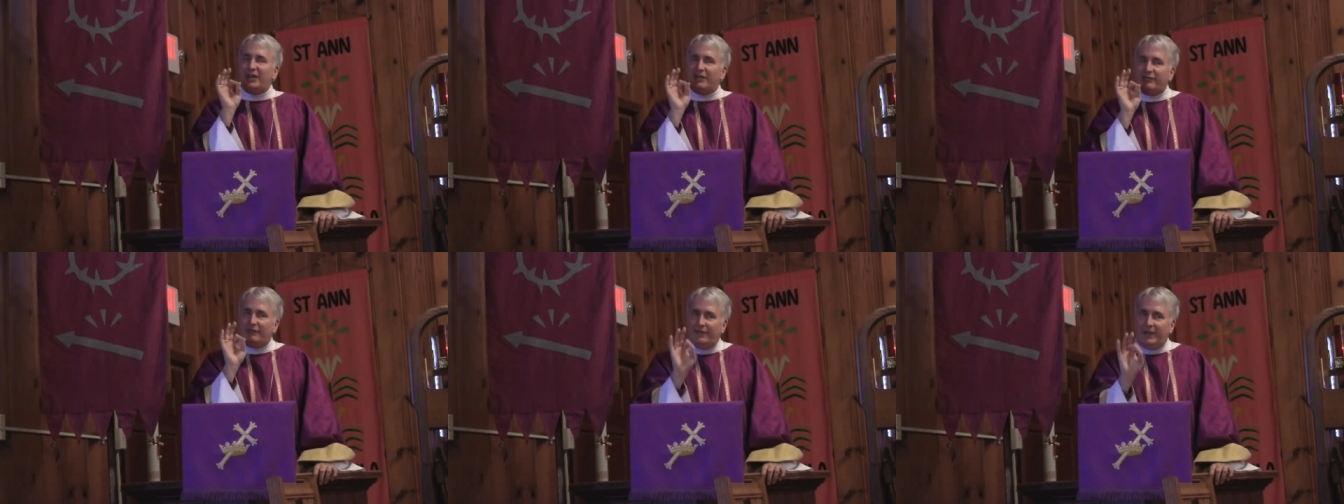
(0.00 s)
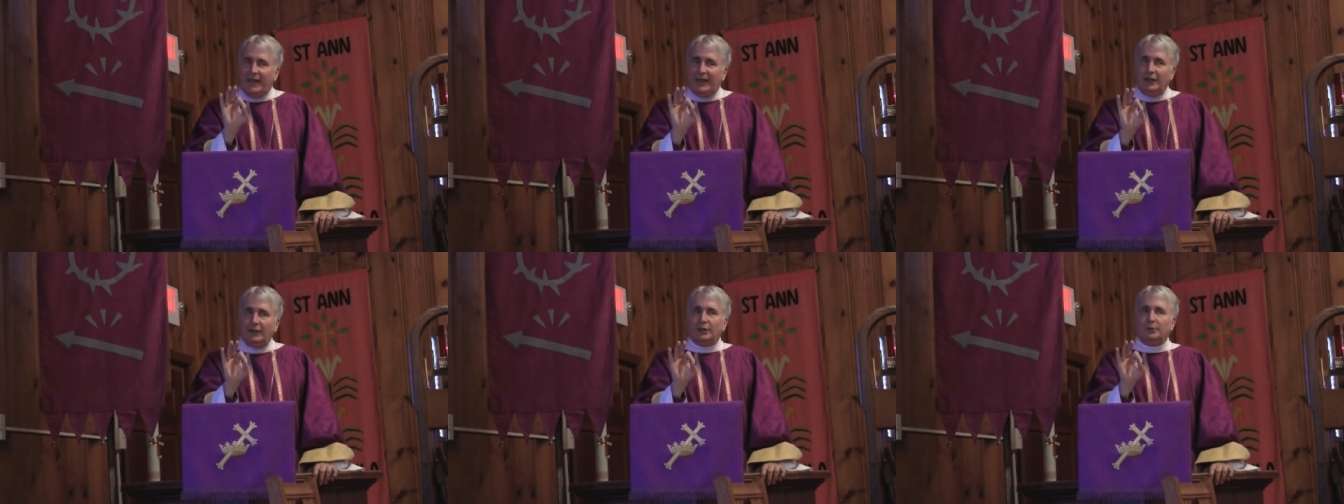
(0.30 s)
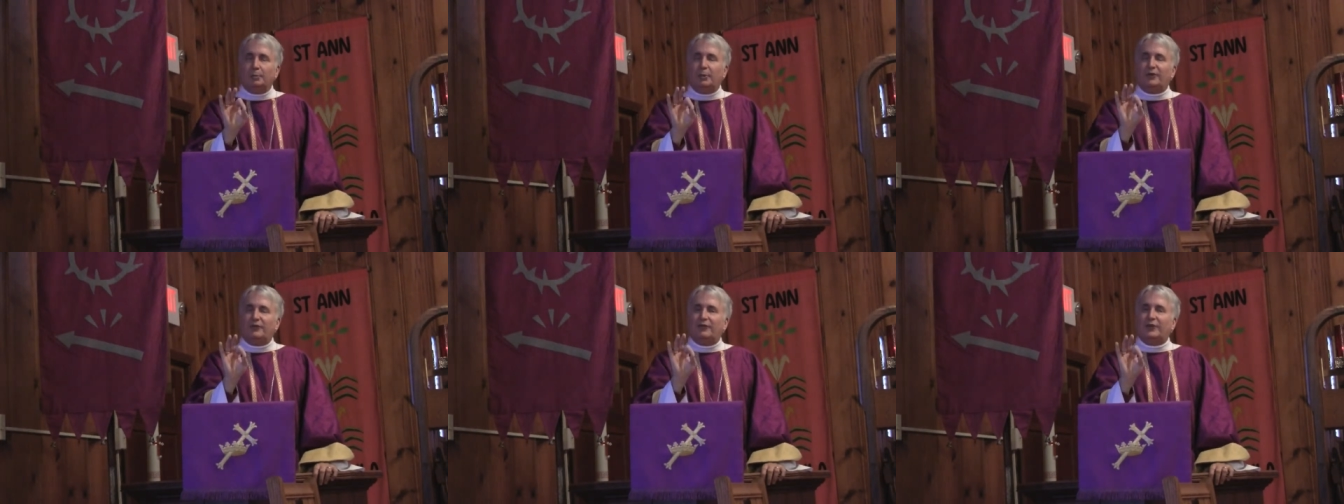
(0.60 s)

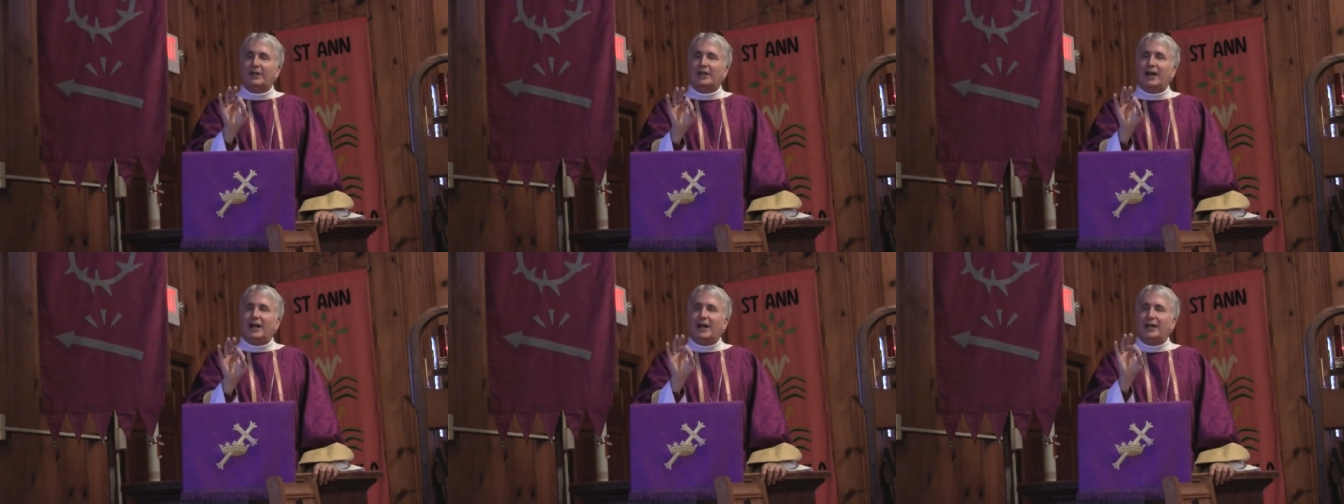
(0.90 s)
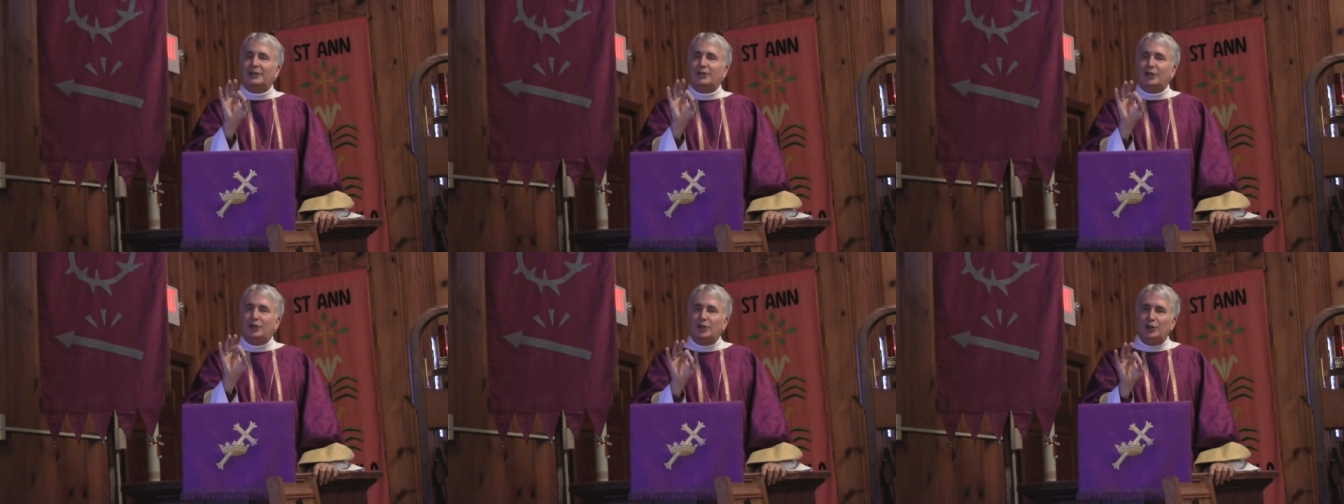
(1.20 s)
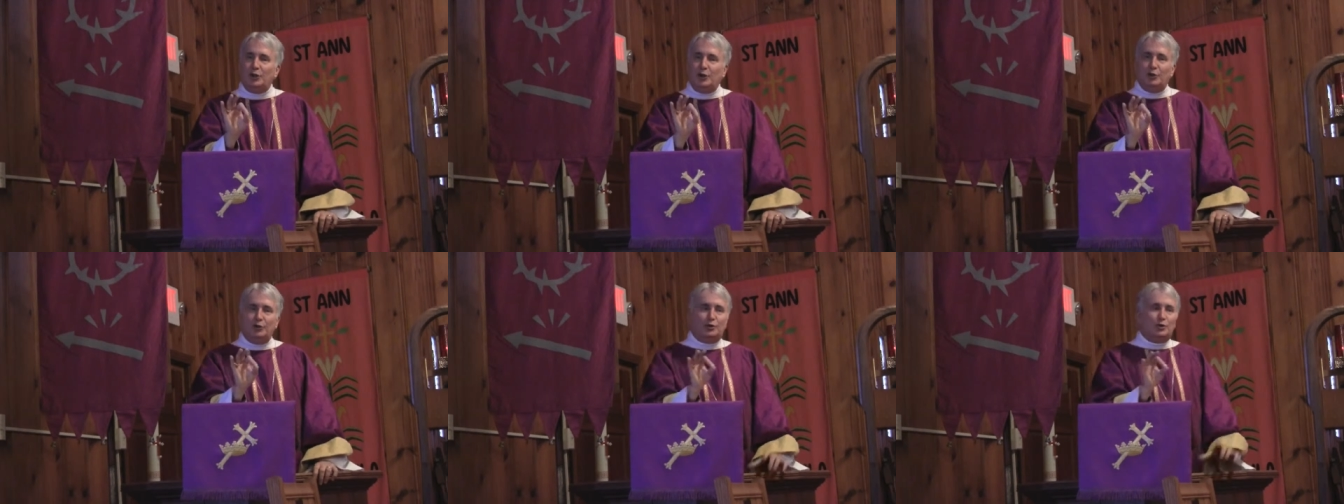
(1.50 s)
available for God to
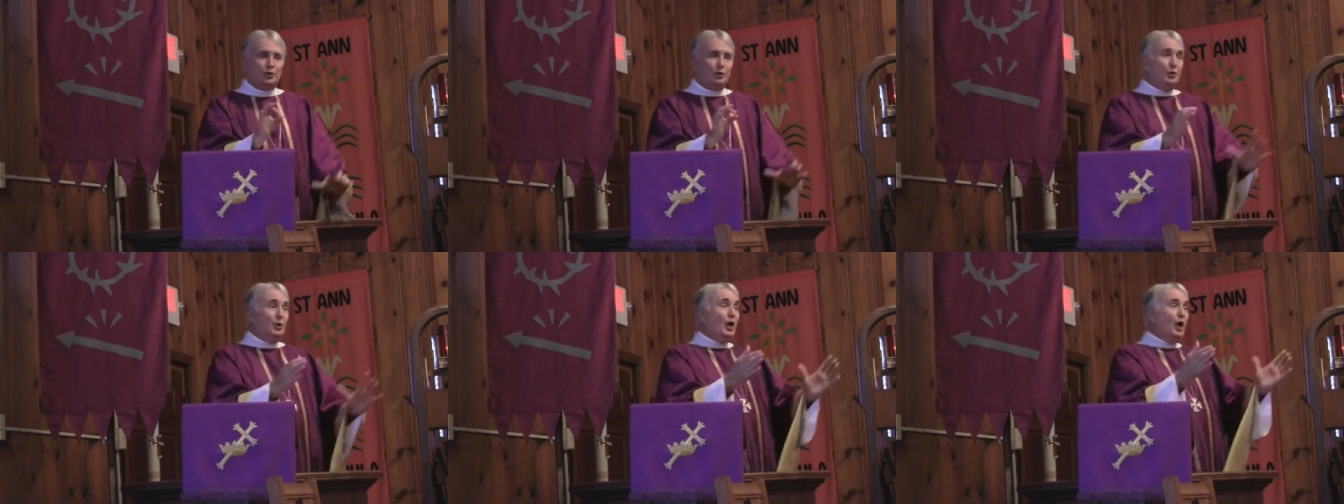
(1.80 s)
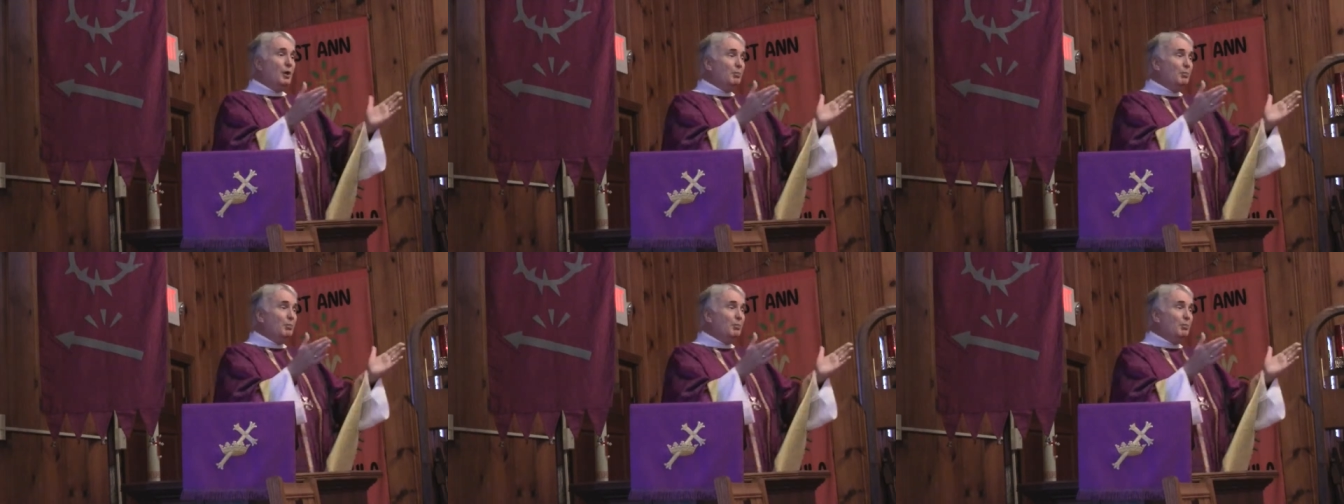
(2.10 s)
use you